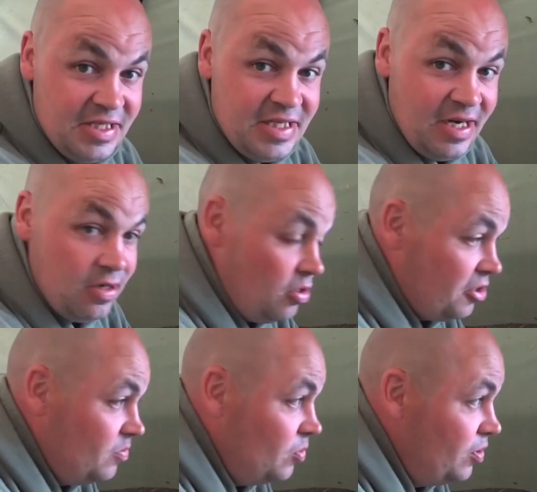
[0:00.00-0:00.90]
10 o'clock in
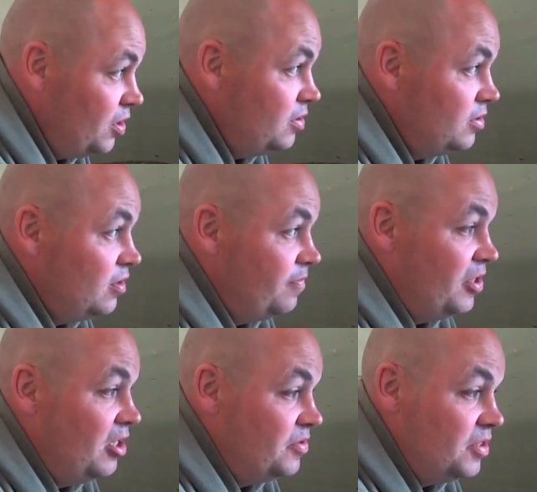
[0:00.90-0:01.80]
the morning. I've been
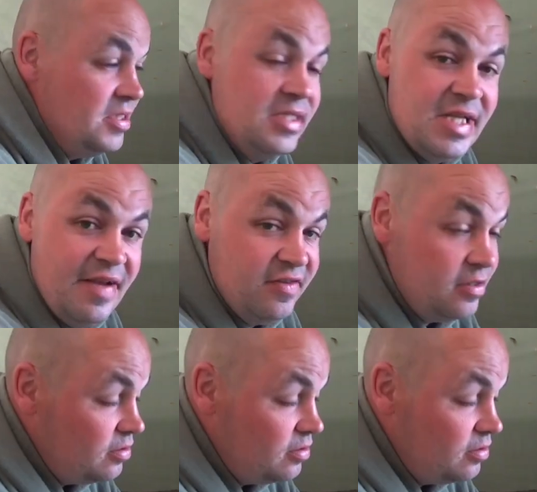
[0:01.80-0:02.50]
up since 7.